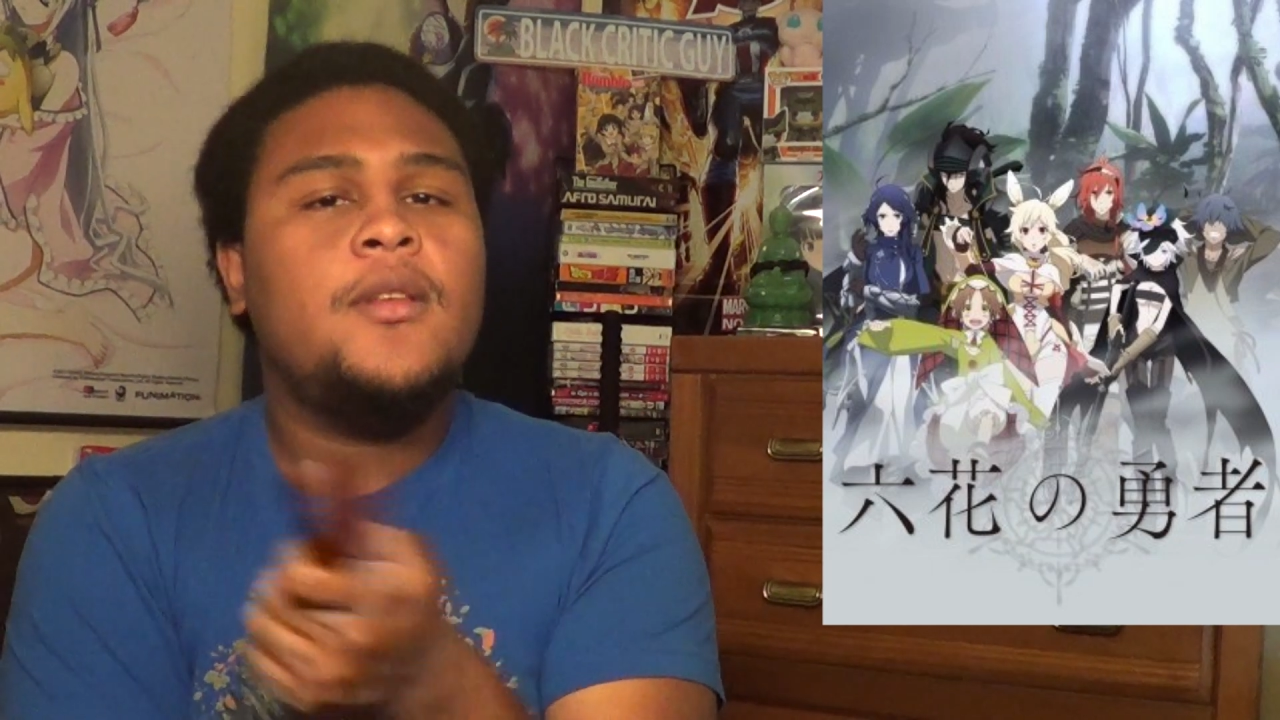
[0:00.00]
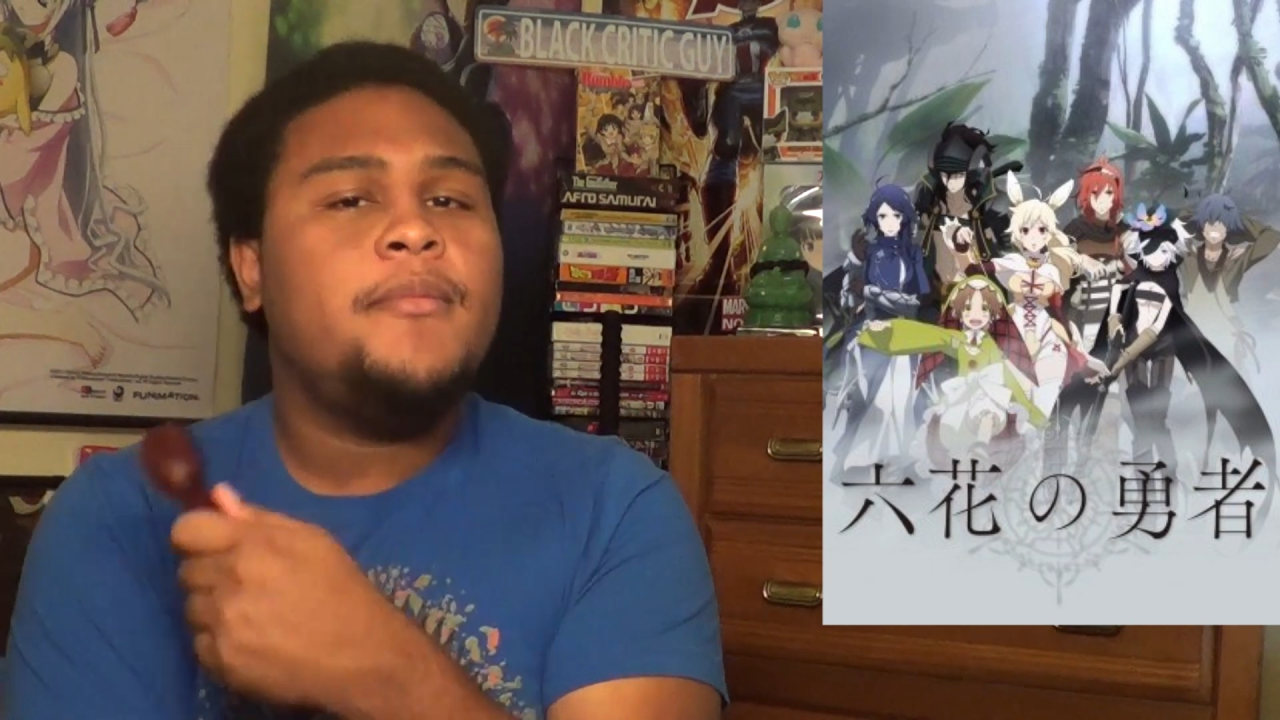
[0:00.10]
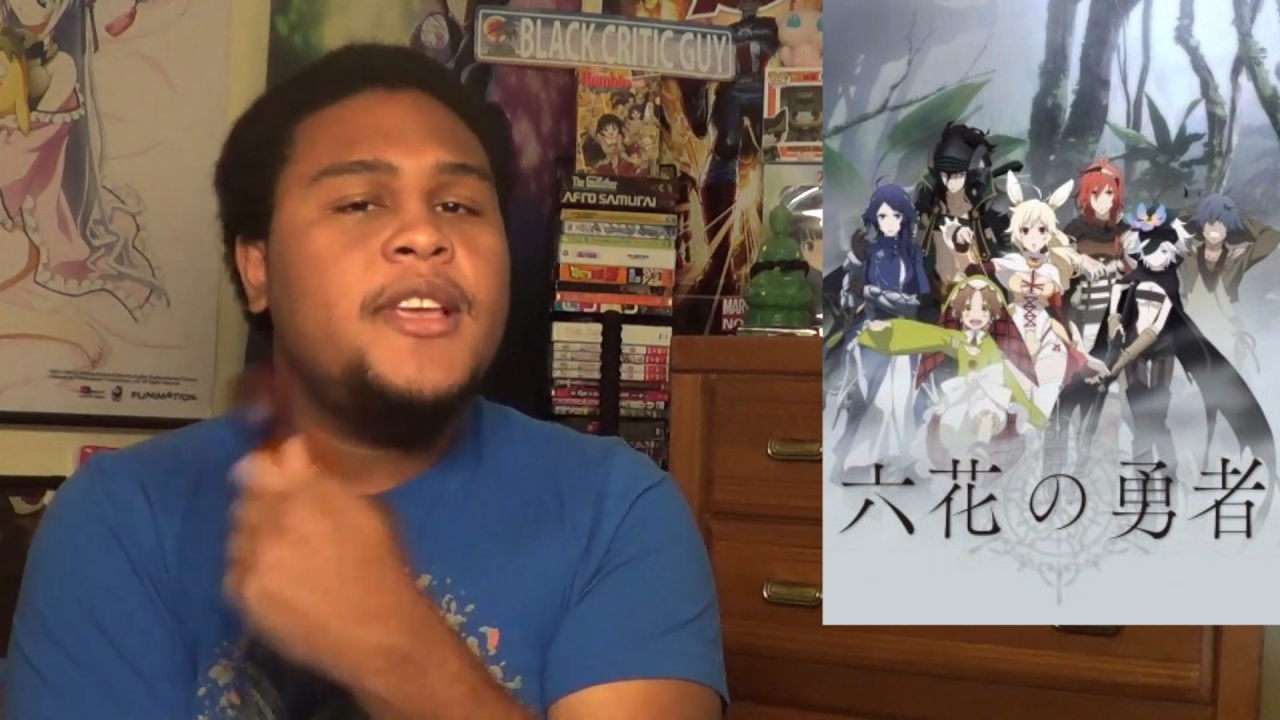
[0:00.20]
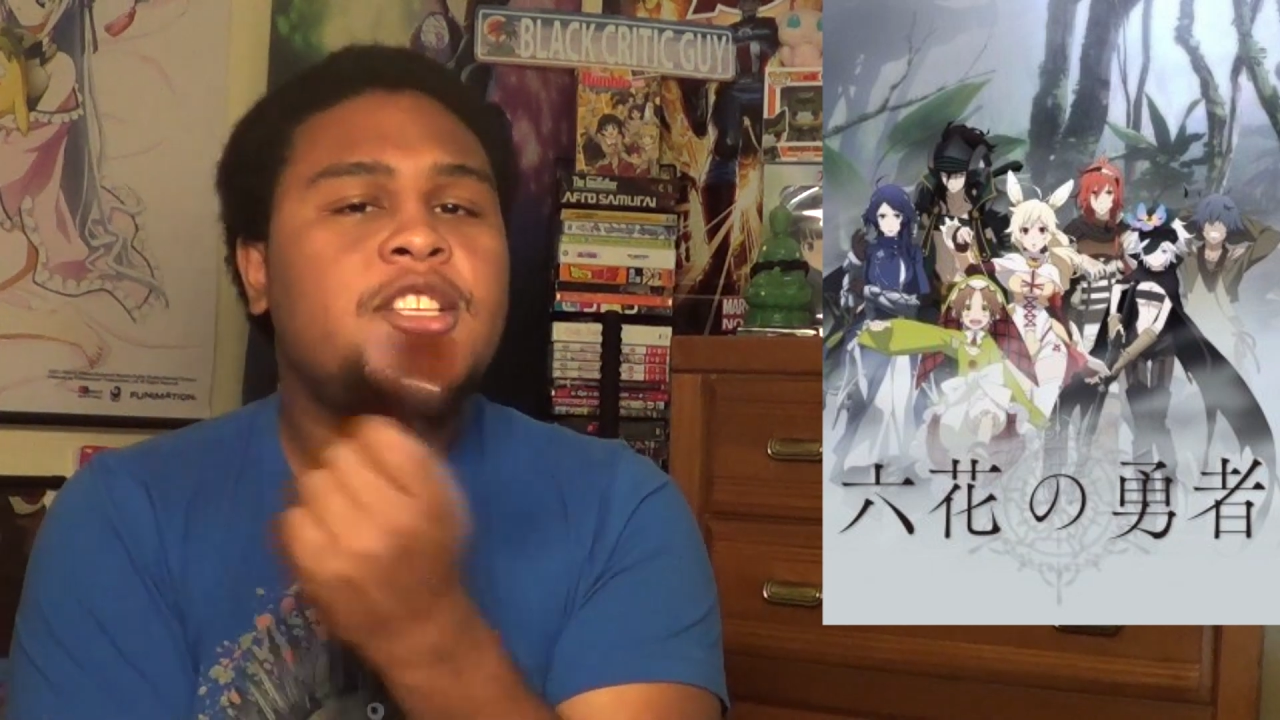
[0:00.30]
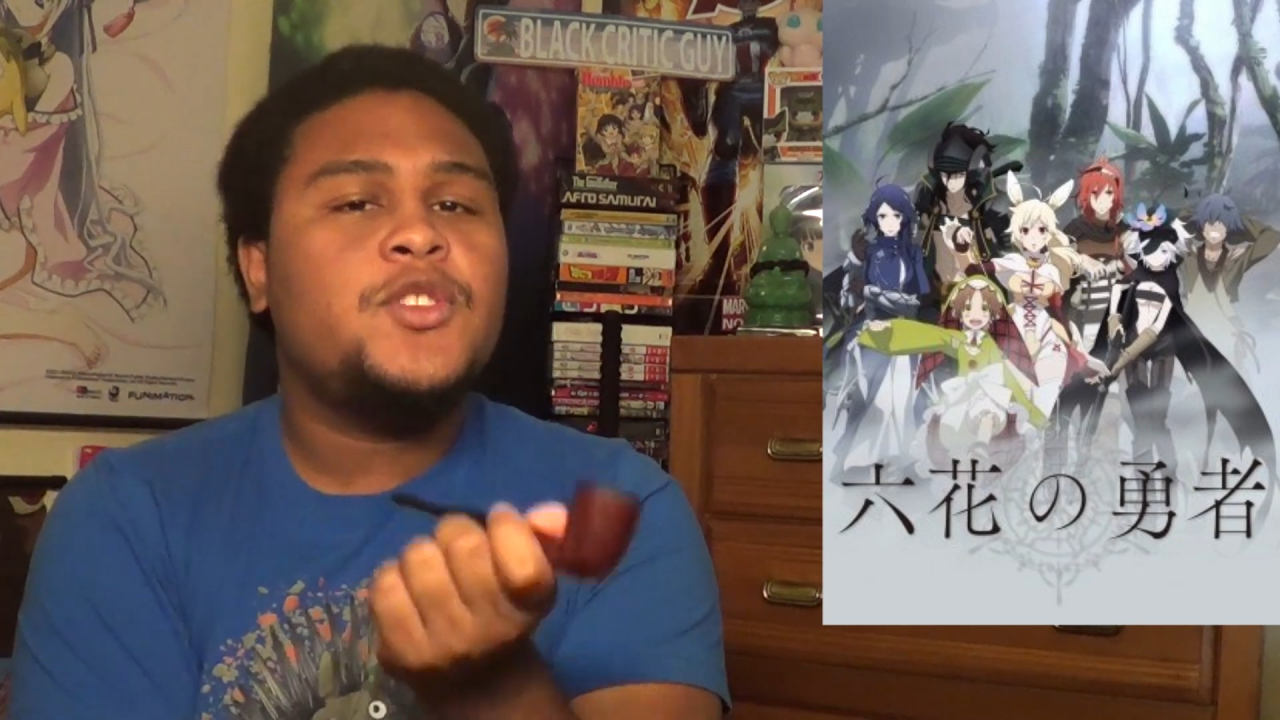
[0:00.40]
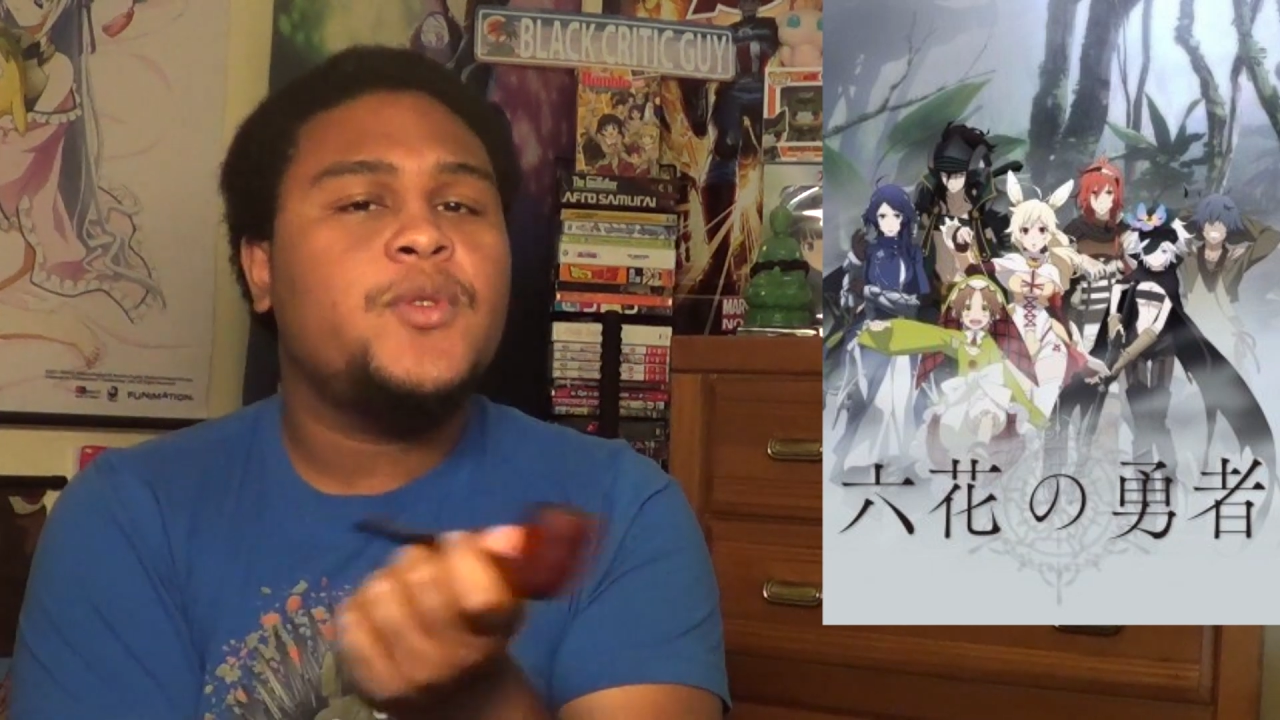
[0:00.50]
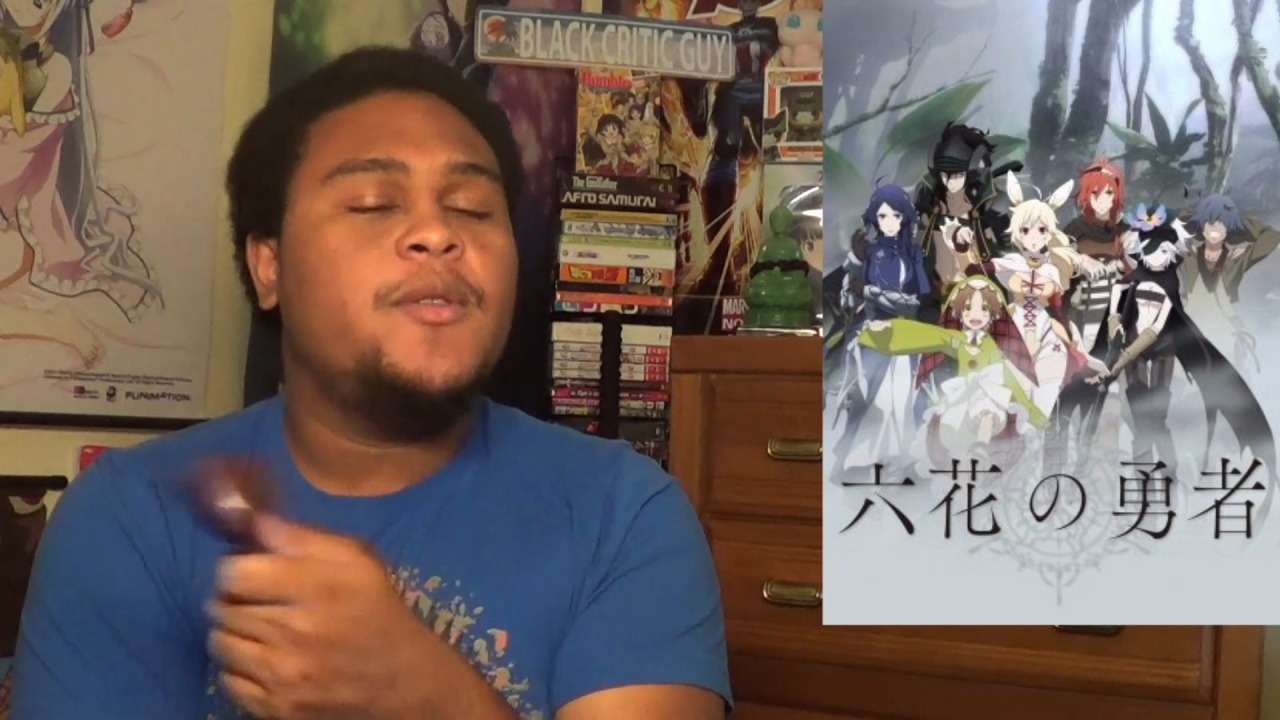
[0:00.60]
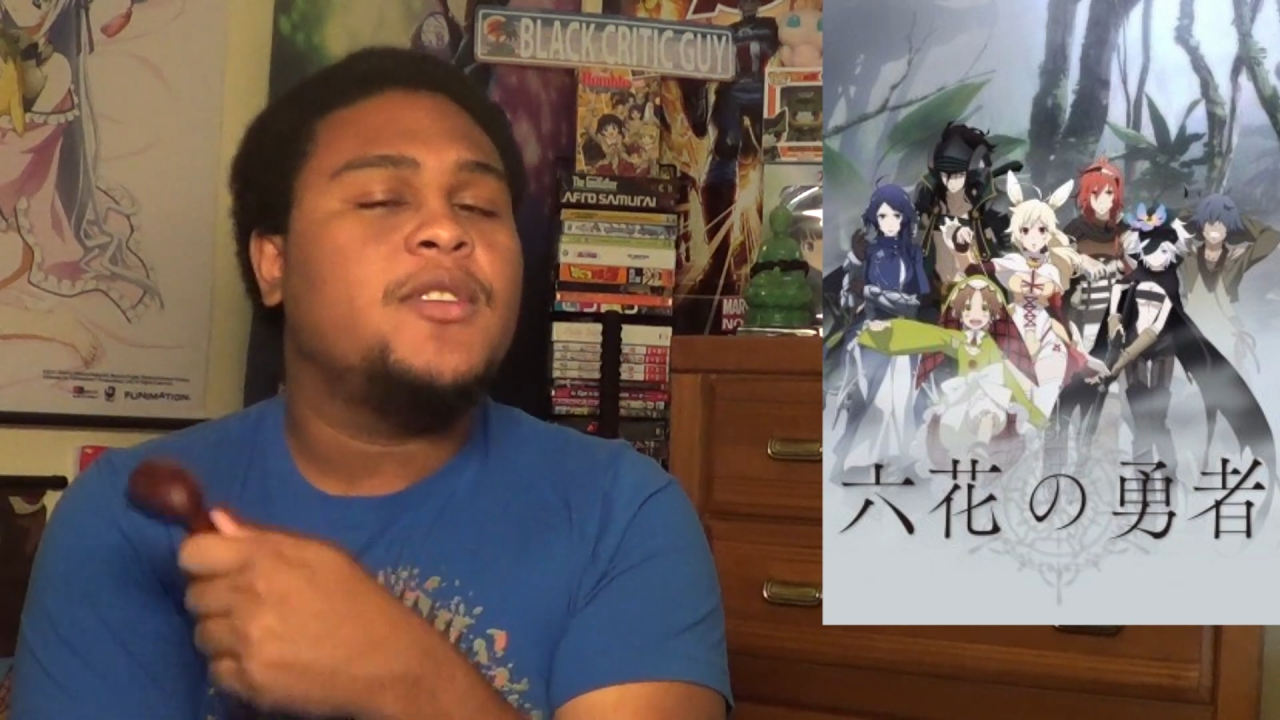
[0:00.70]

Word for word: mystery